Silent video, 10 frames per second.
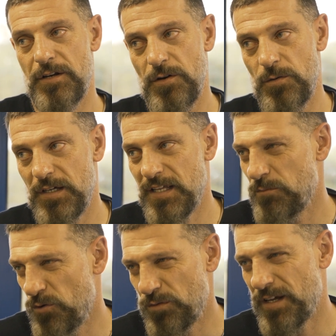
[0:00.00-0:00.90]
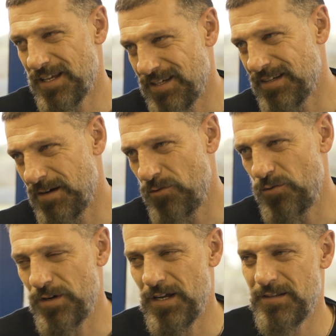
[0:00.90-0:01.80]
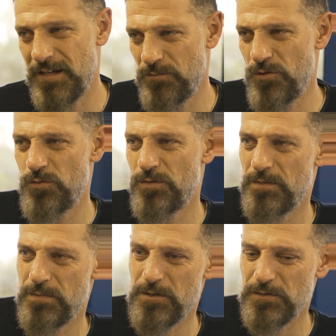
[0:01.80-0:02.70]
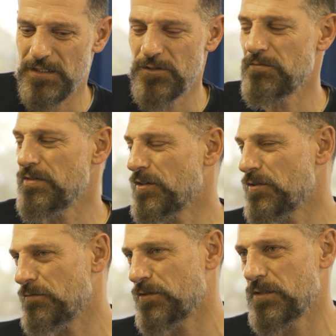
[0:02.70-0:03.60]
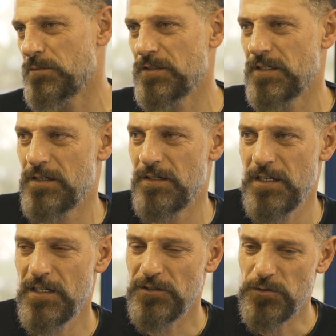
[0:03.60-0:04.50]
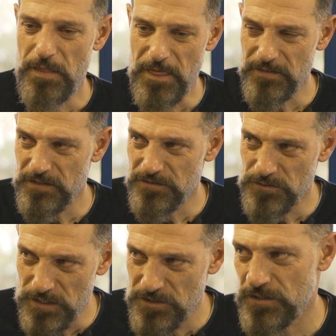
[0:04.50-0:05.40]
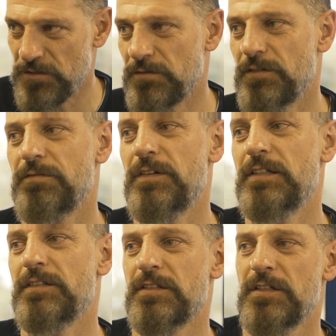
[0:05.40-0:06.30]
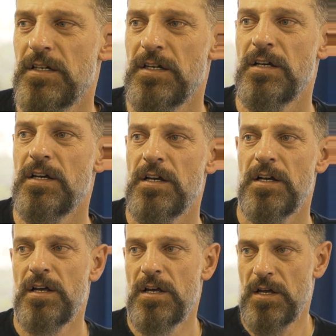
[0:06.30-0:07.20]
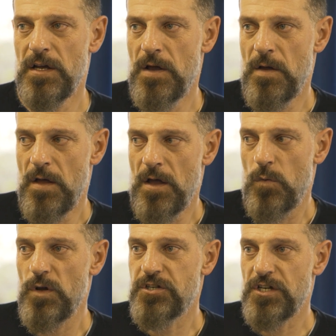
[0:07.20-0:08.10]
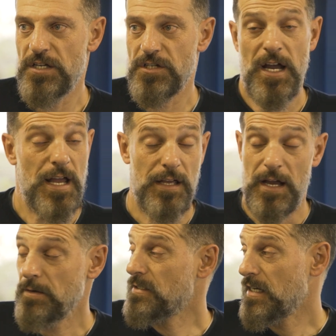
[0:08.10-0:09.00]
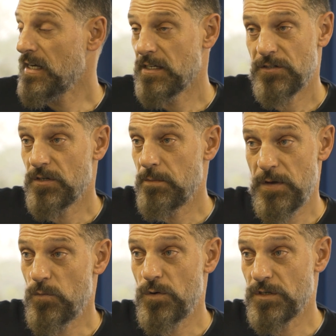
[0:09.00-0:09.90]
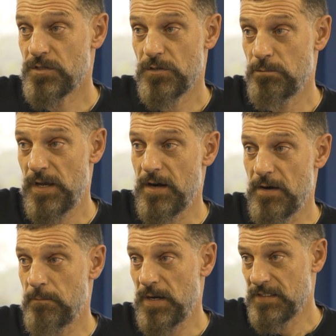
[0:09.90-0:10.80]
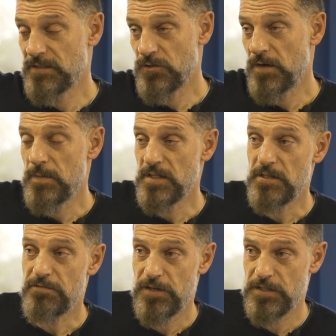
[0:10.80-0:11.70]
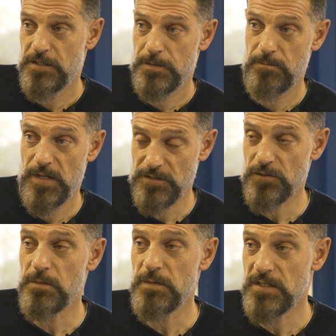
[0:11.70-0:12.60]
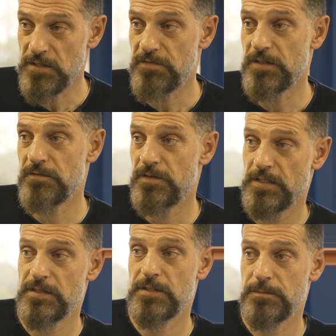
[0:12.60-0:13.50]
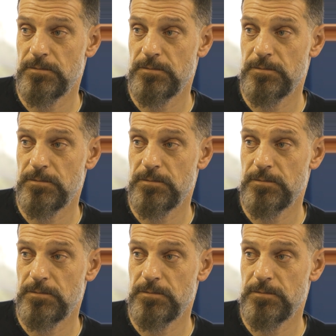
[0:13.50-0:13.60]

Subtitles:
No. Are they moaning? Yeah, they are moaning. They moan because they don't feel comfortable there. So I think the structure of the fans will change. I am saying it's going to be worse or better, but it's going to be different. It's going to be different fans.